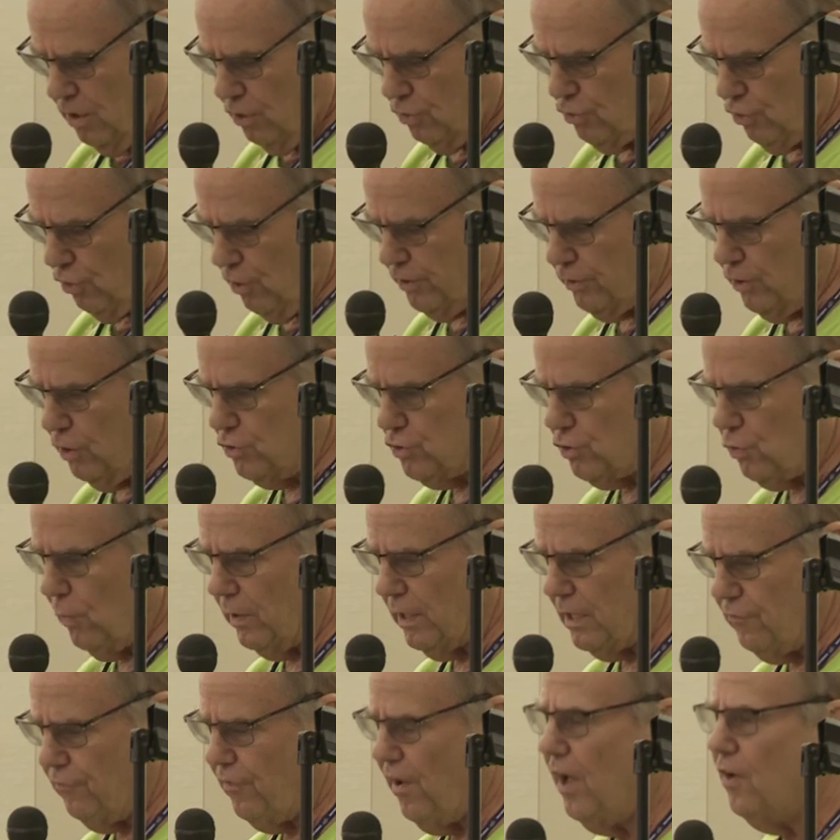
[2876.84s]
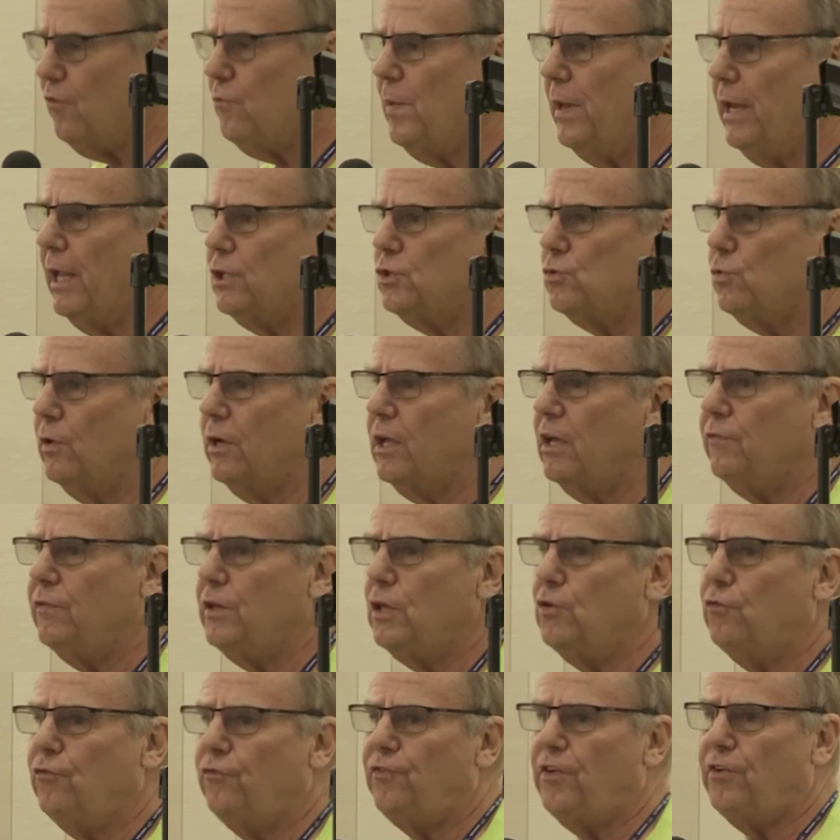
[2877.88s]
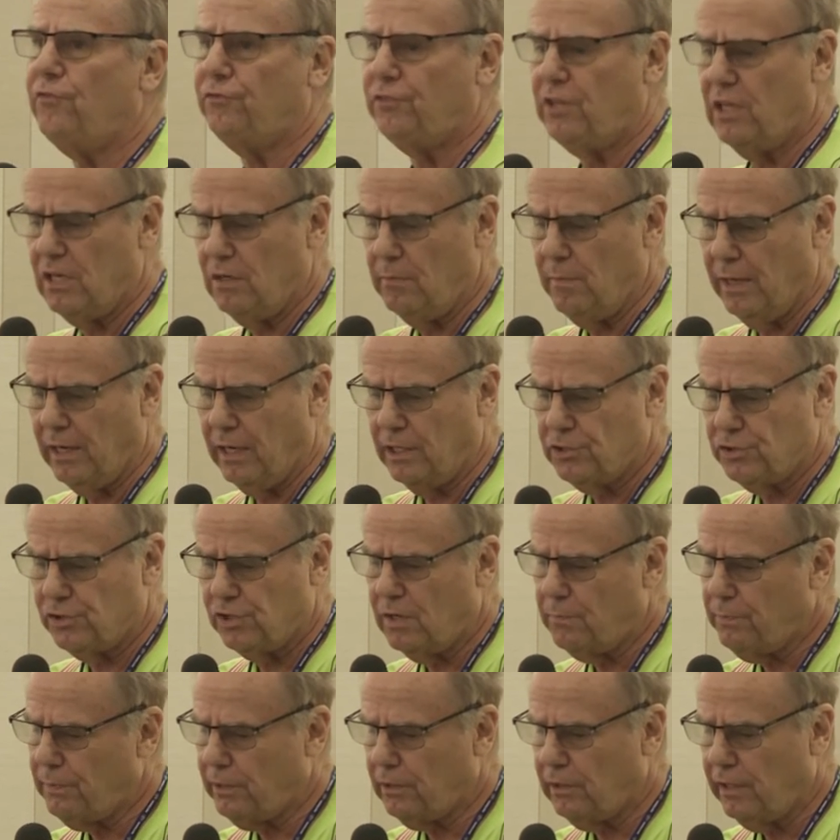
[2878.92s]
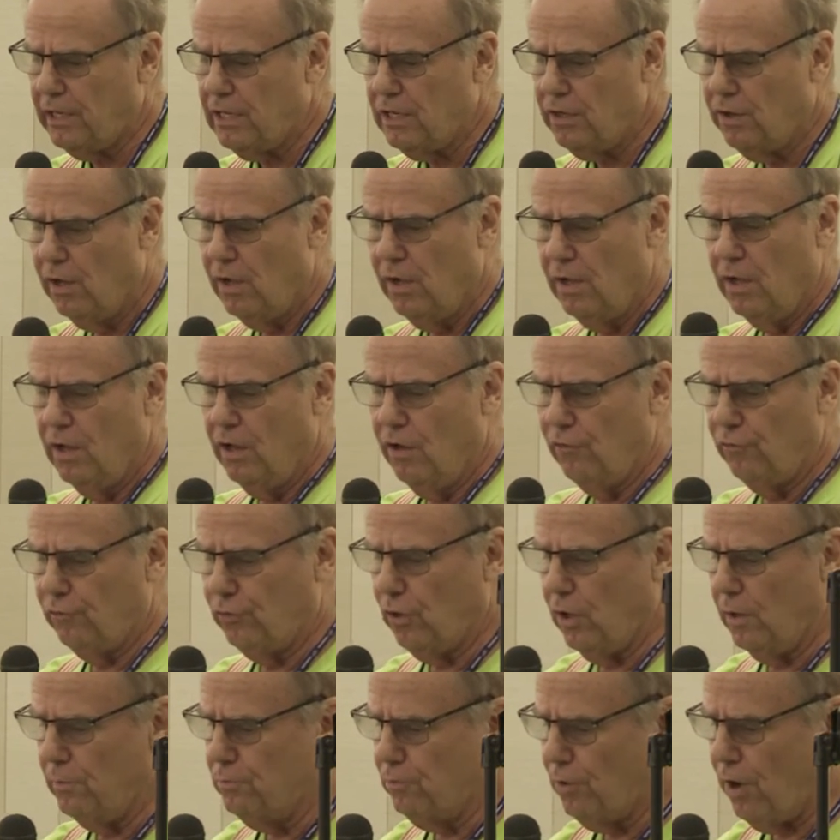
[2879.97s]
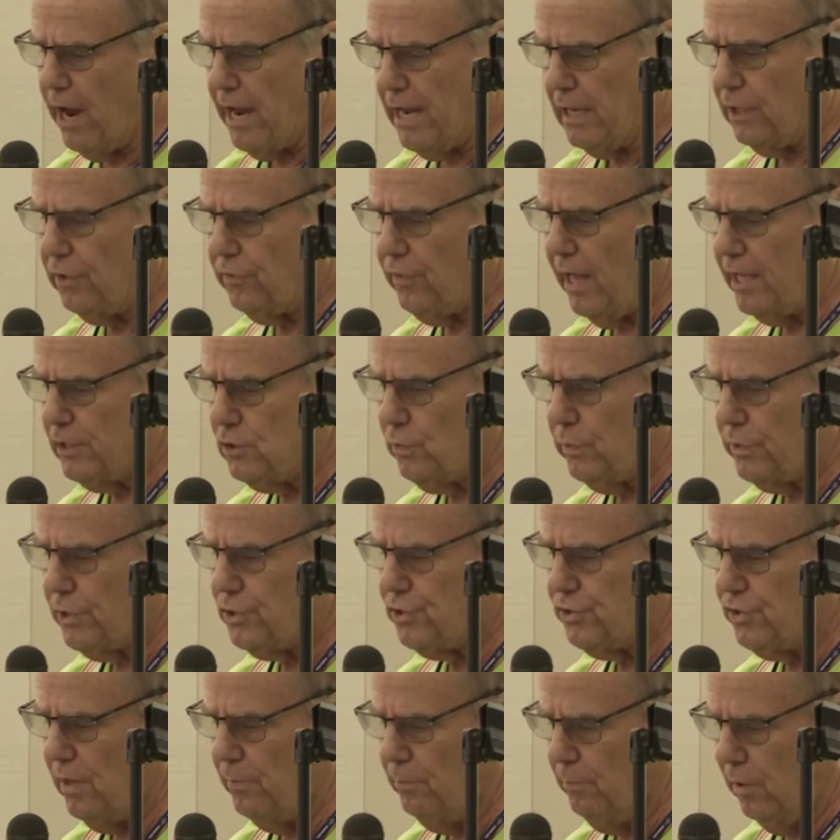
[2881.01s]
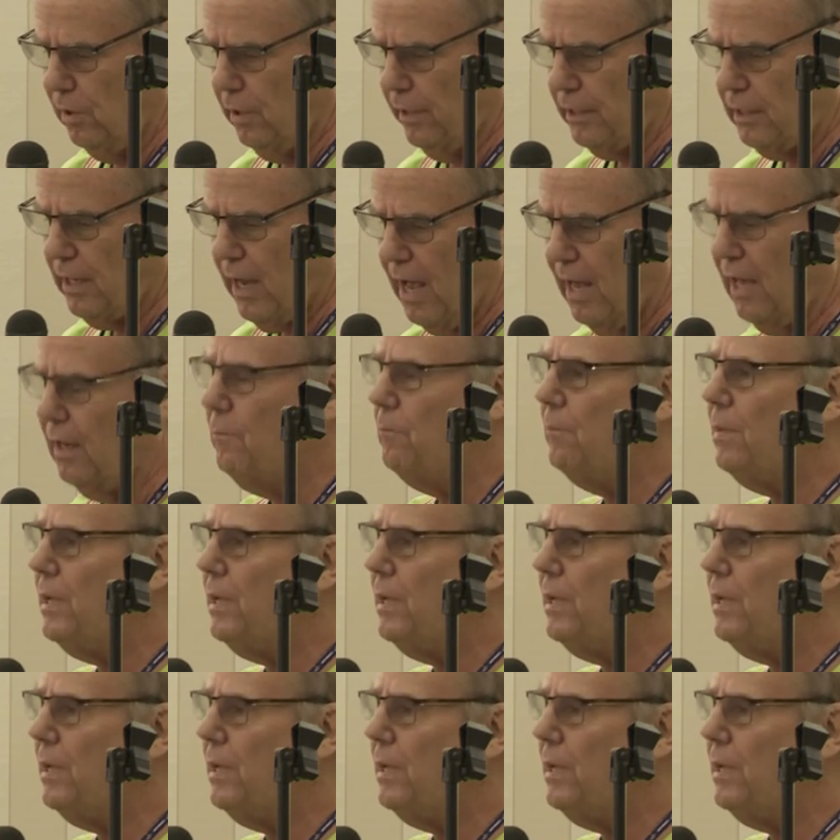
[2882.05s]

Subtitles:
During those 25 minutes, we're giving you 15 minutes typically for a break. That's what the symbol in column